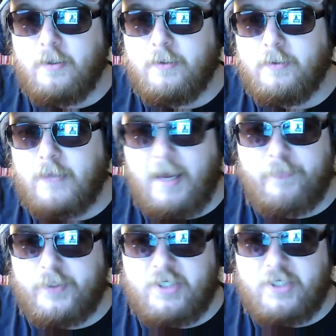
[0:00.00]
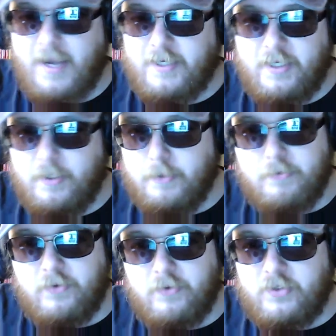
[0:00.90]
that protected her
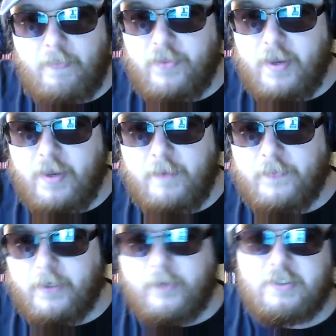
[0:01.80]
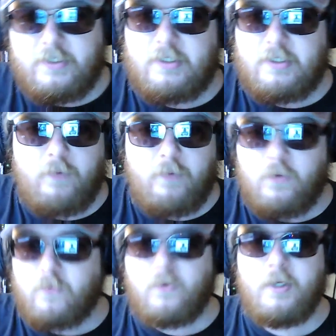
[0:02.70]
or something. But it was just like,
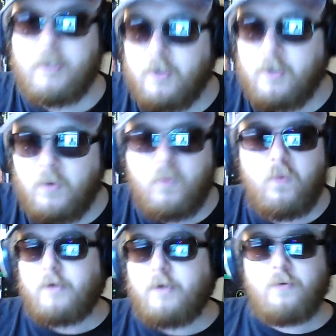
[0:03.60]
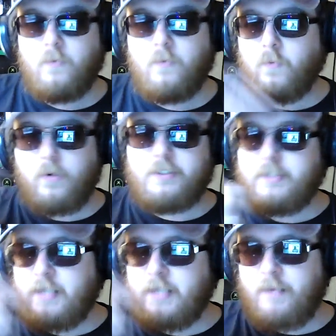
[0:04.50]
well, what
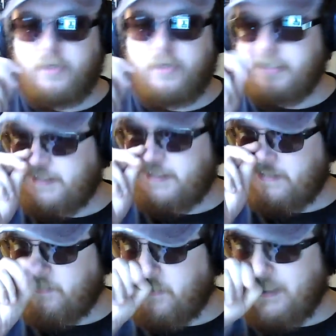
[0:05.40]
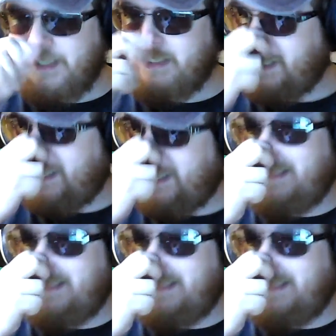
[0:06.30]
is this?